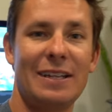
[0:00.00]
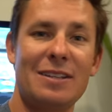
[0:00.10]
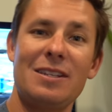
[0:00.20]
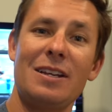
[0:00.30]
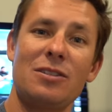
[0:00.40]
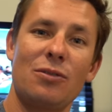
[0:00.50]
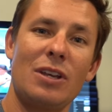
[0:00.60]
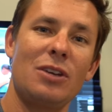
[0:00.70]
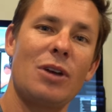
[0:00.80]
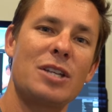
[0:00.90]
That's it. So
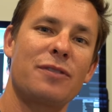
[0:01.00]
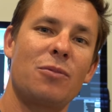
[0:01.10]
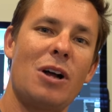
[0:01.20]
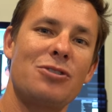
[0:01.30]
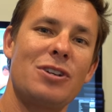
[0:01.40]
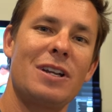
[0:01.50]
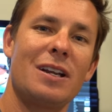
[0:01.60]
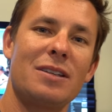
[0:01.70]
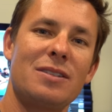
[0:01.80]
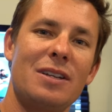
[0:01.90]
thank you guys for watching,
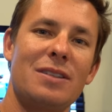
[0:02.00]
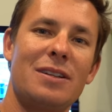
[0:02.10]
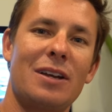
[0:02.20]
and I'll see you in the